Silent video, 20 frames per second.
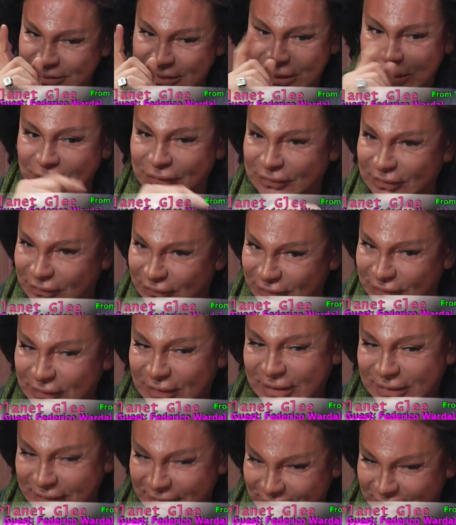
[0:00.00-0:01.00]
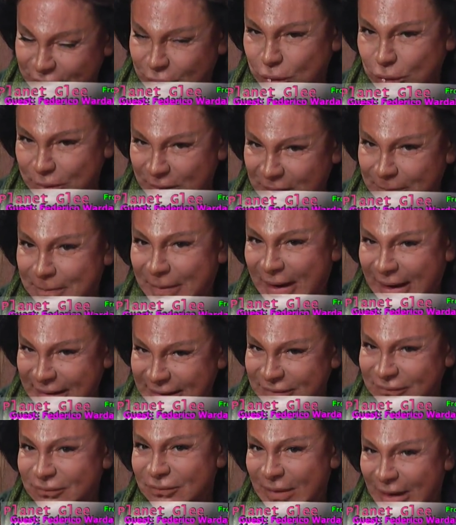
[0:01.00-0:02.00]
because this is could be
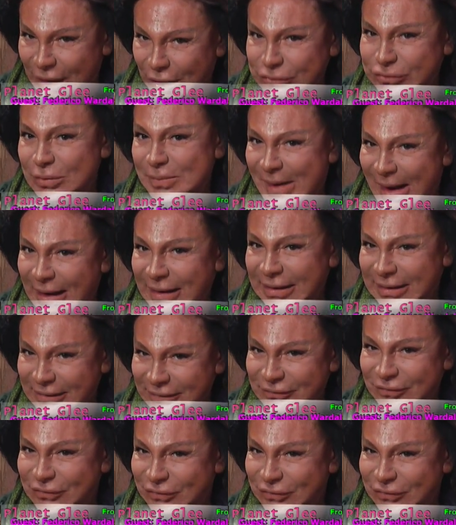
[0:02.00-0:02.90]
paid a lot of money,